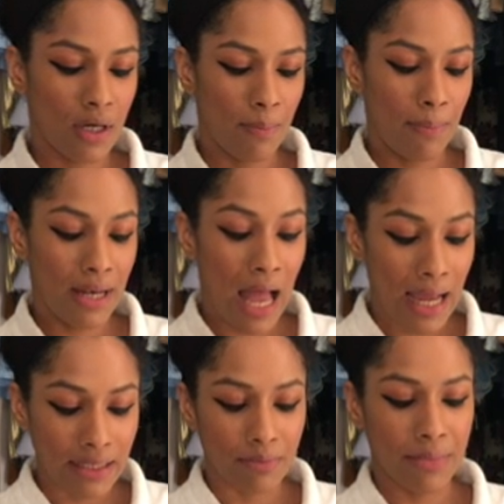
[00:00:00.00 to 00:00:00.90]

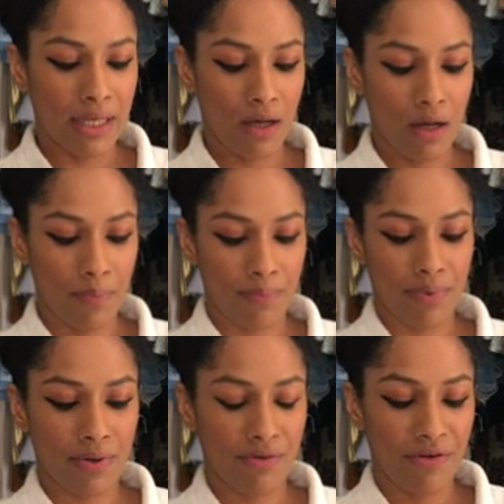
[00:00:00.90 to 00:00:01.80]
apply the makeup
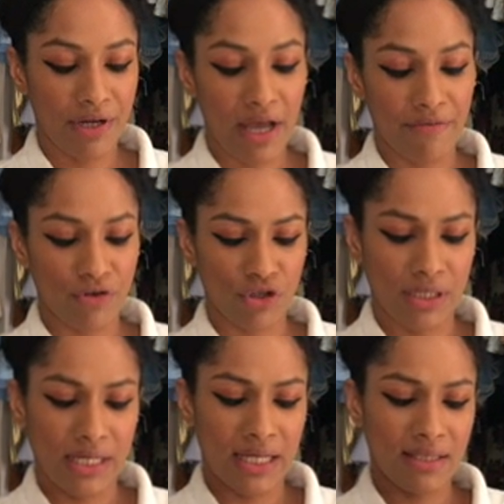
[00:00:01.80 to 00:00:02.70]
very
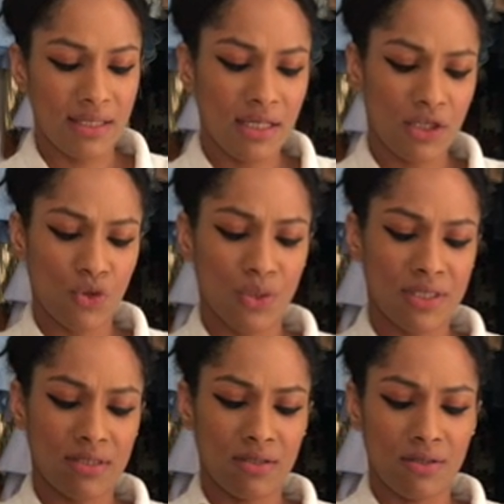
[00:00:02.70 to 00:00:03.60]
efficiently, and I think it
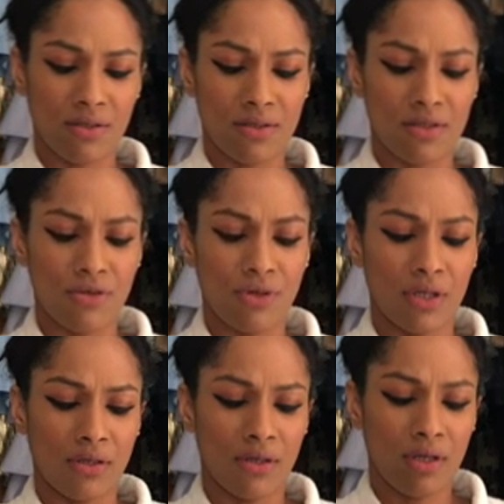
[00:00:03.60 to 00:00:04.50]
twists and turns and you
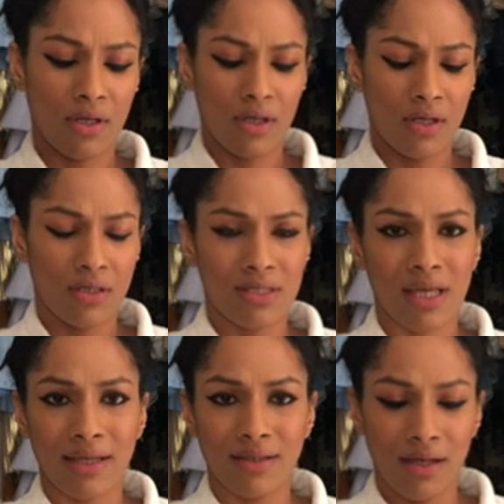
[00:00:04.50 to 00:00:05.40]
can
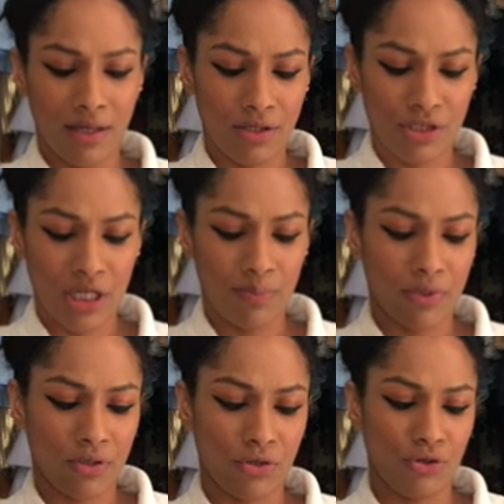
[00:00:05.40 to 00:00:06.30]
decide the kind of shape
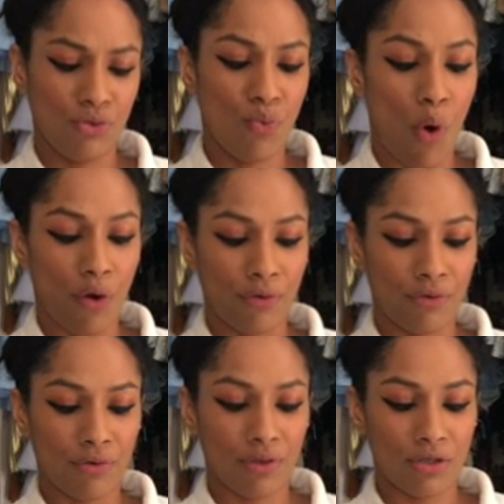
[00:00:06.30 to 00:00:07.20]
that you want
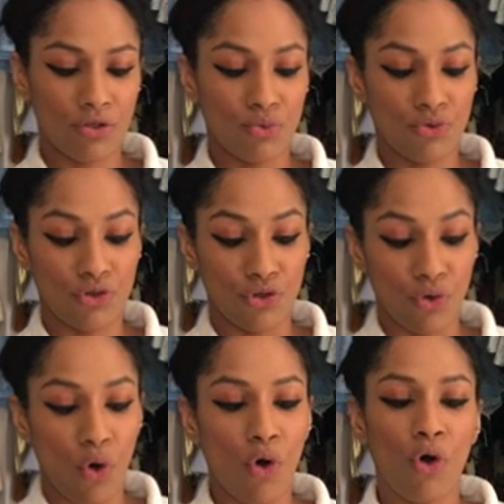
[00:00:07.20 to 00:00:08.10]
that suits
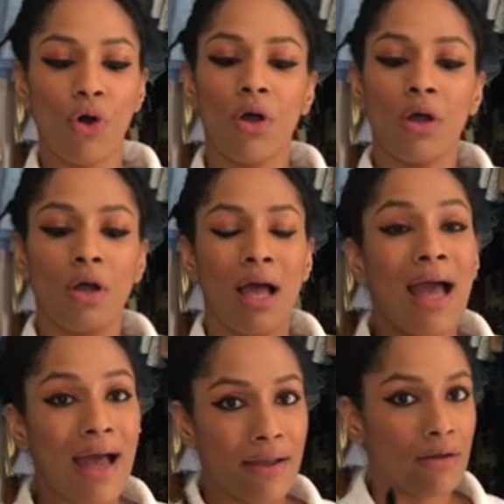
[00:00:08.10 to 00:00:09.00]
your
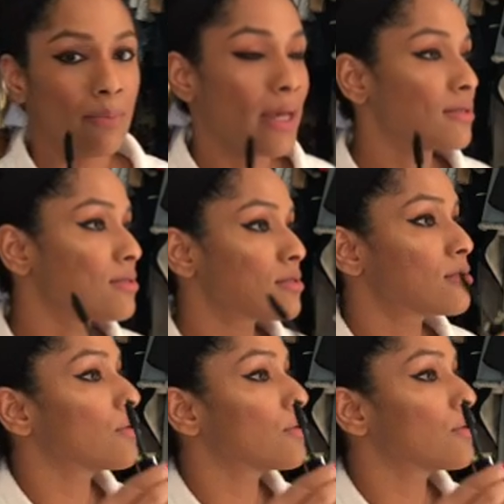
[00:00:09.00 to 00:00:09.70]
hand best.